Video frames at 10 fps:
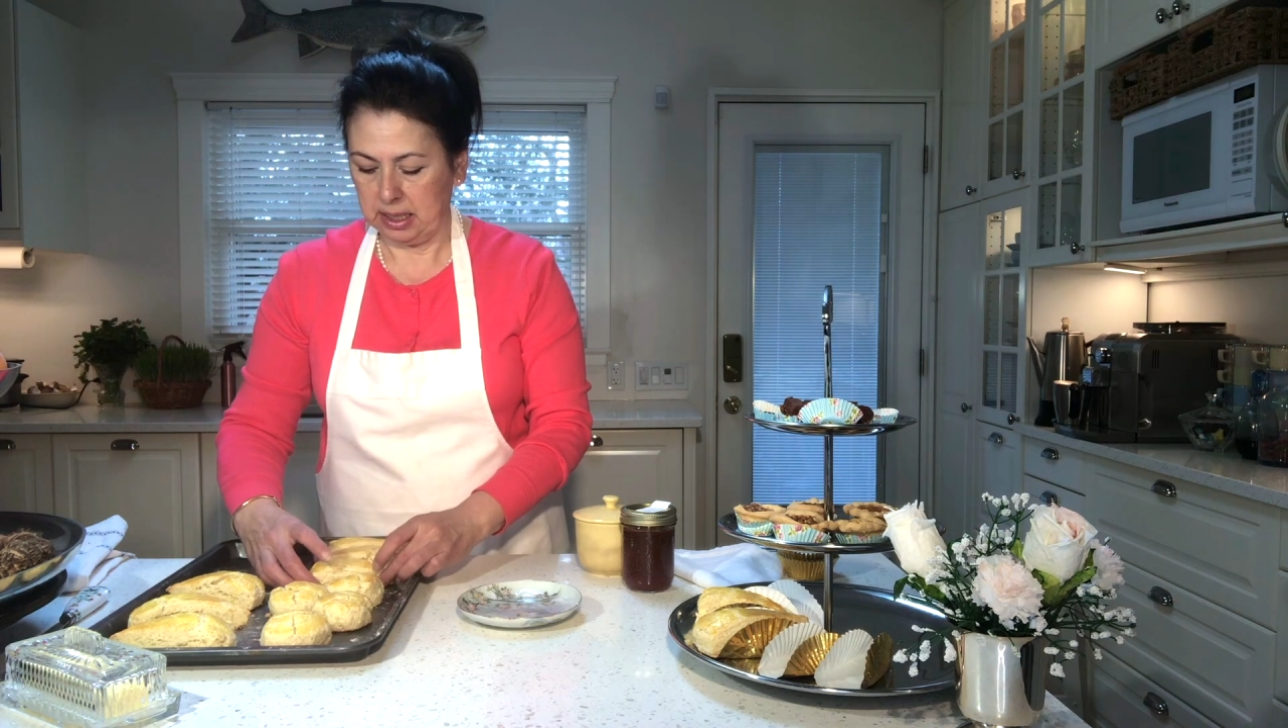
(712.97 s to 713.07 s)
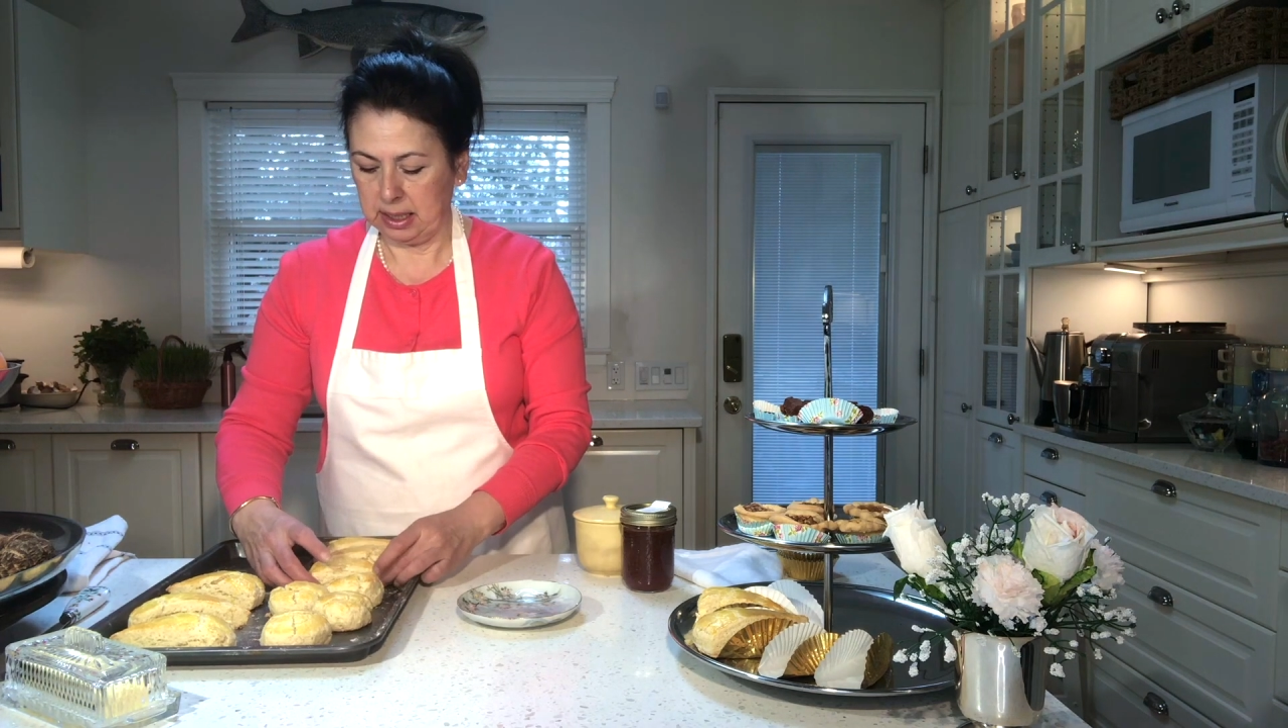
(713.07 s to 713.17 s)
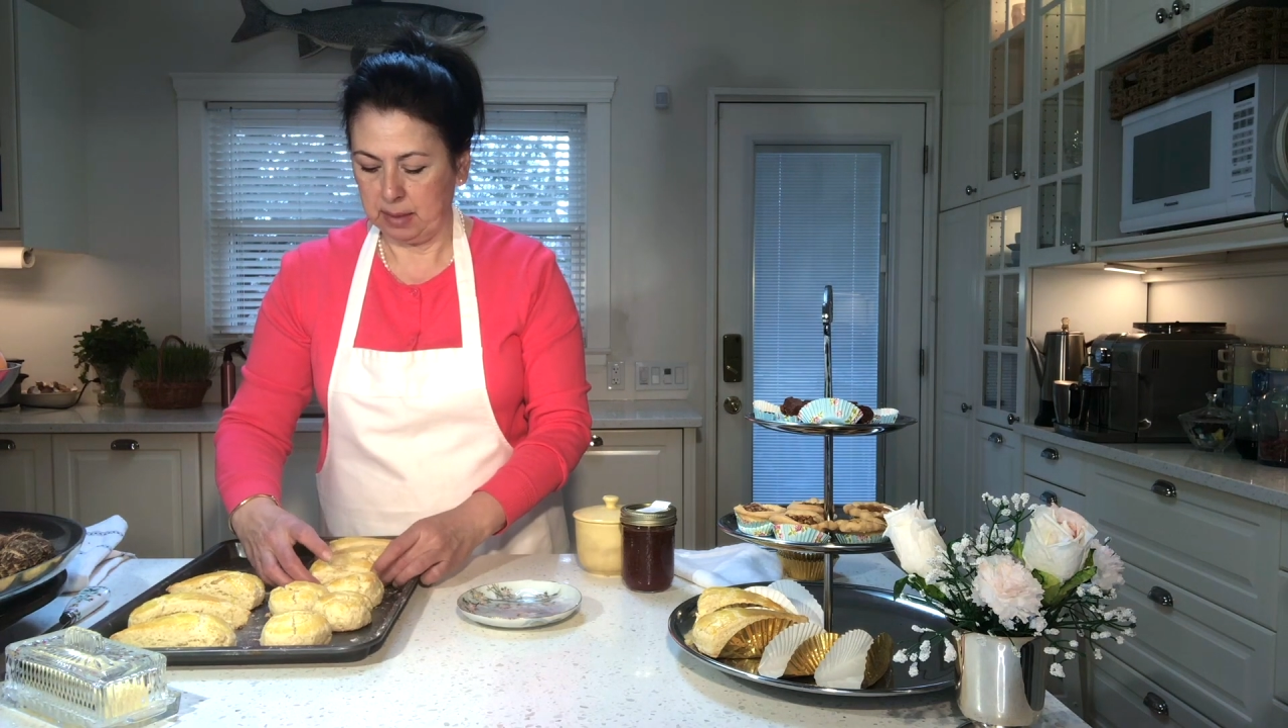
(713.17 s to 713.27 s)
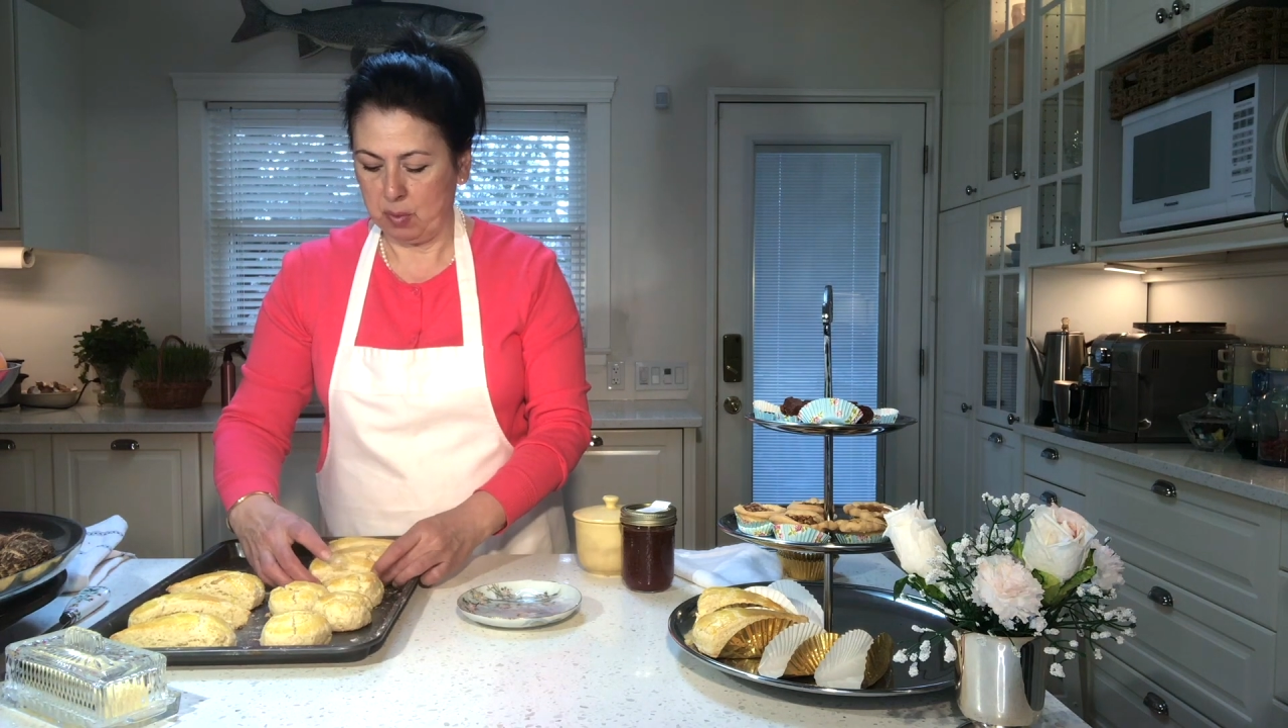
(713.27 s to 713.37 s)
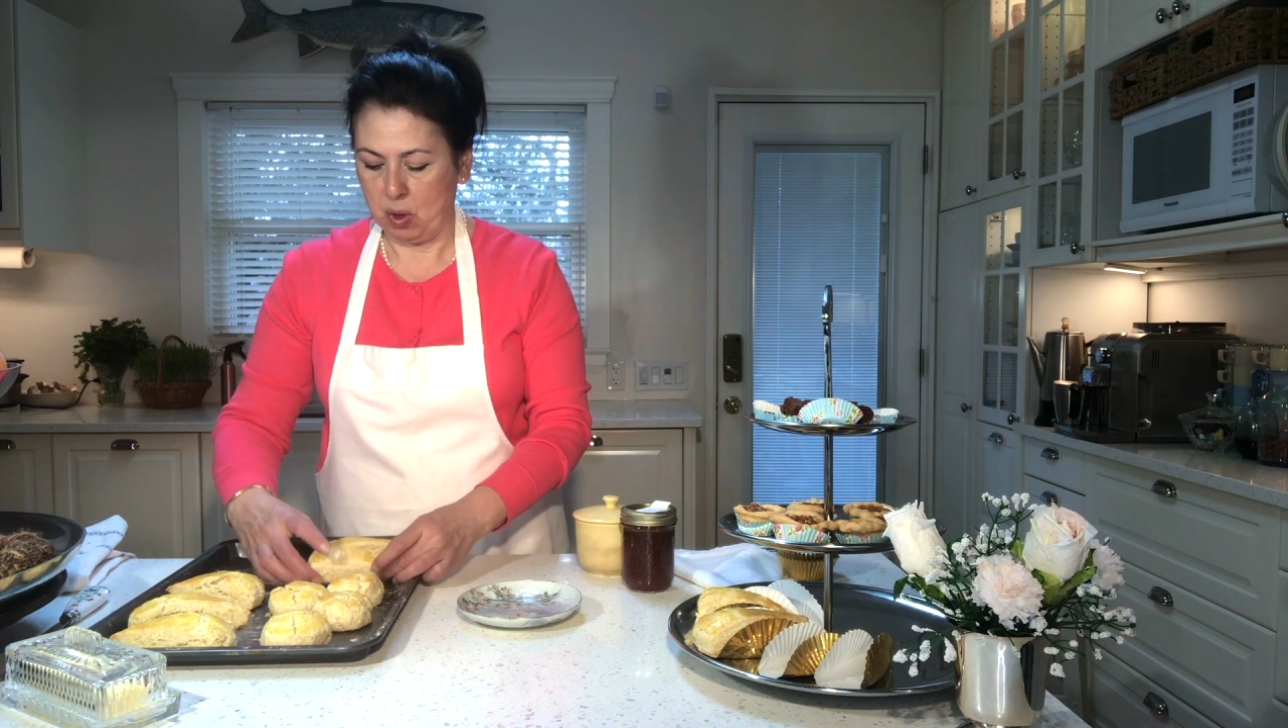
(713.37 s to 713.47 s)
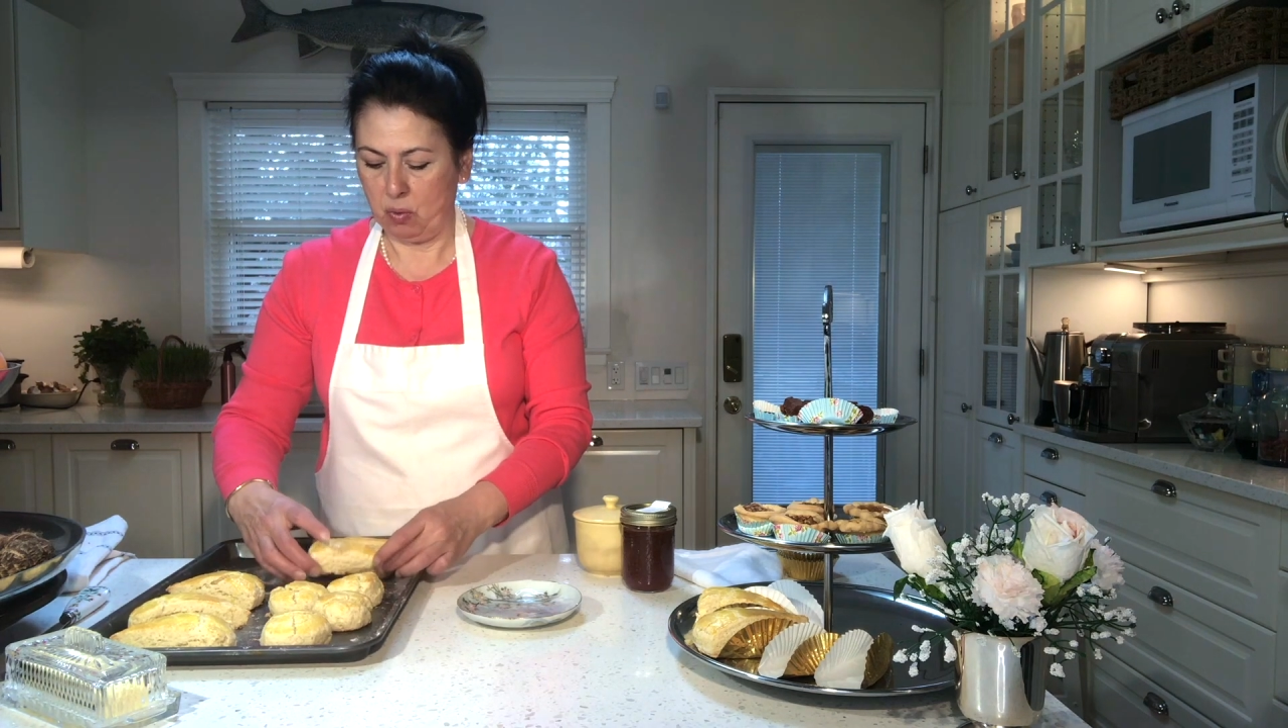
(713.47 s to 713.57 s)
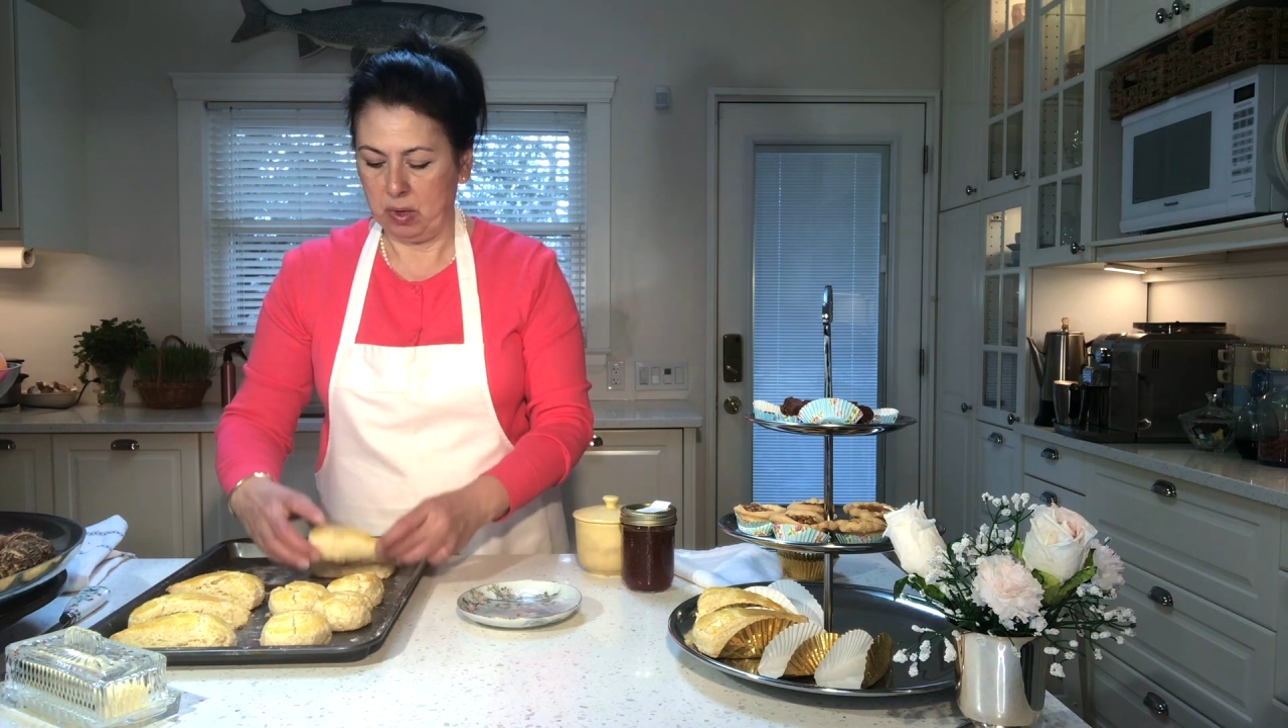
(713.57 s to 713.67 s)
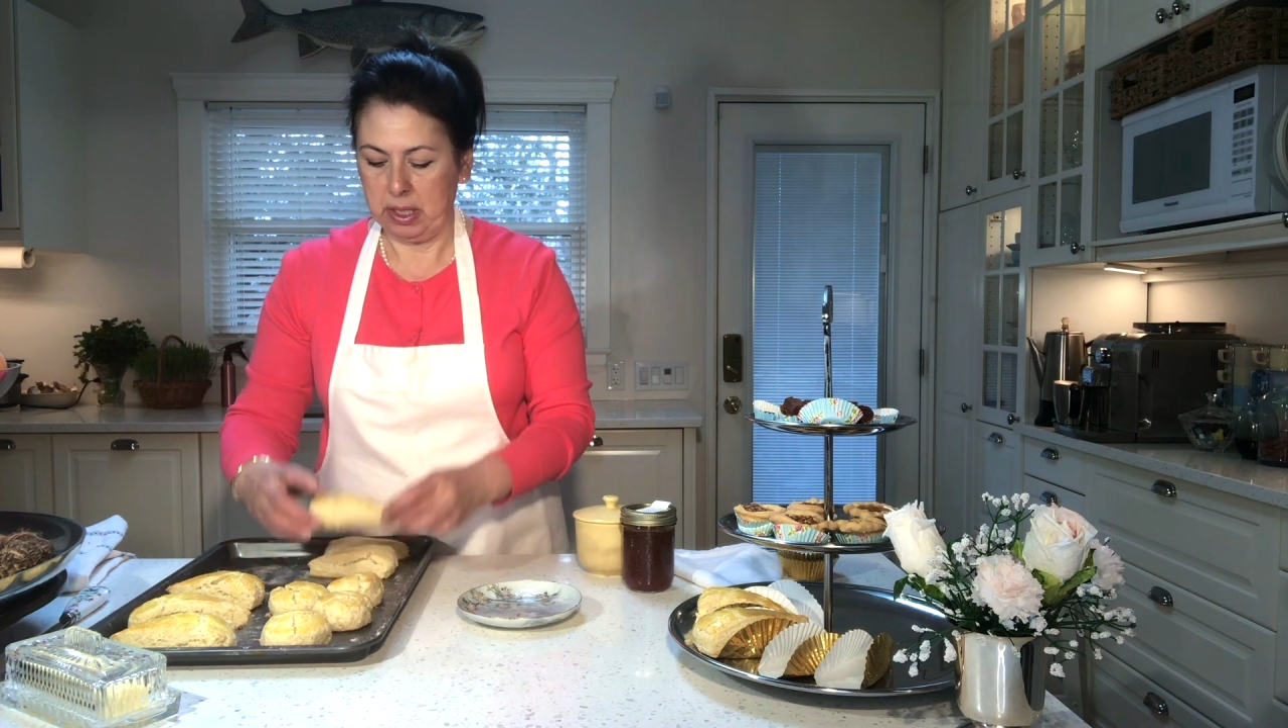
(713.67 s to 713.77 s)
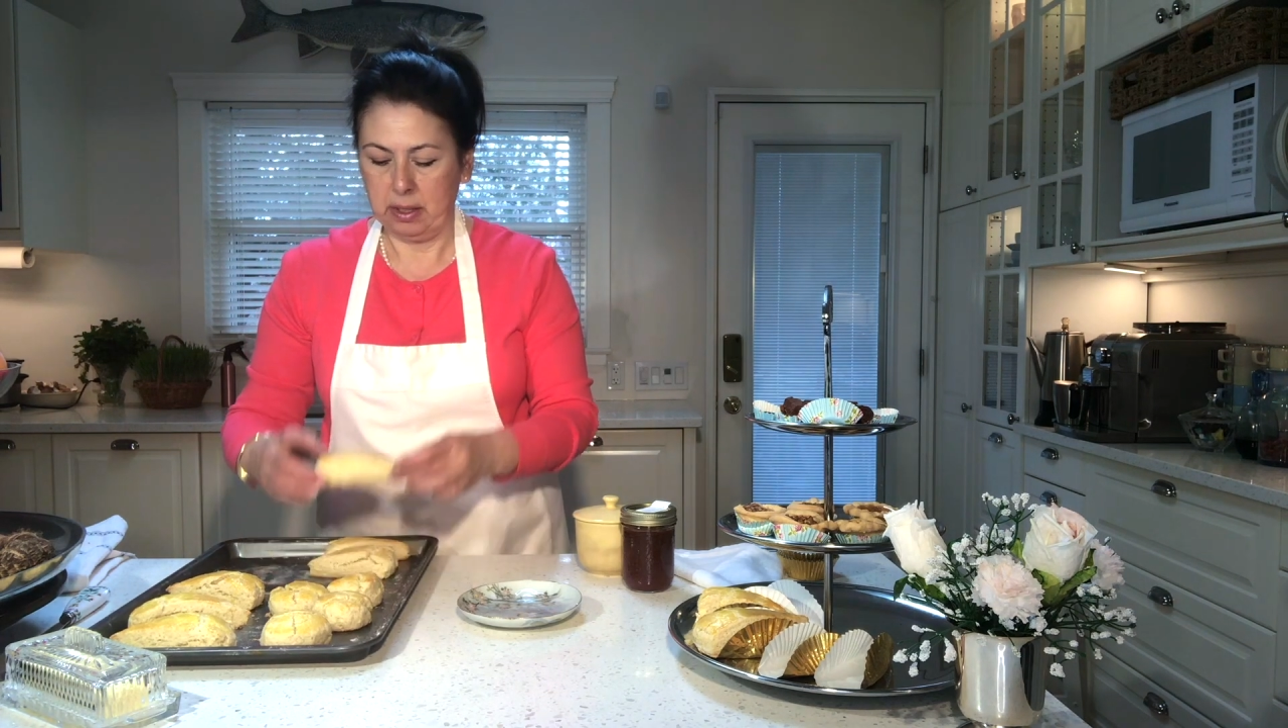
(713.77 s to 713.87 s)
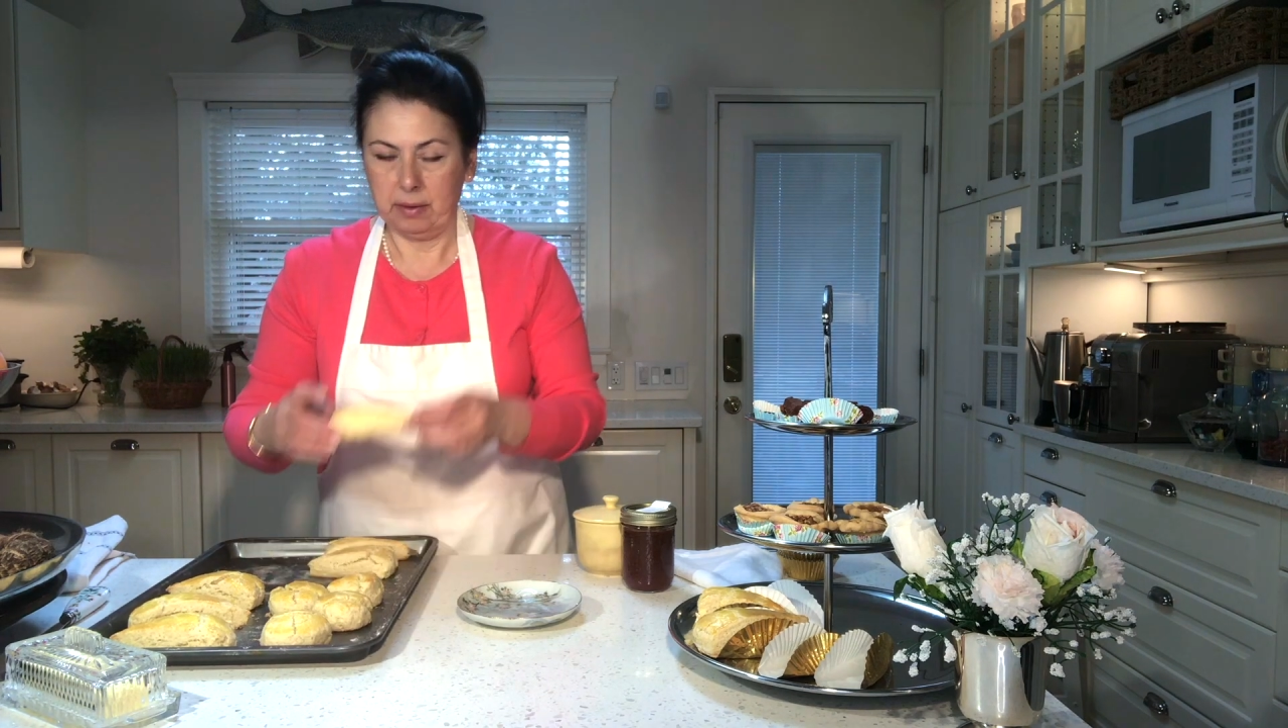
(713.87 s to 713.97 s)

small one.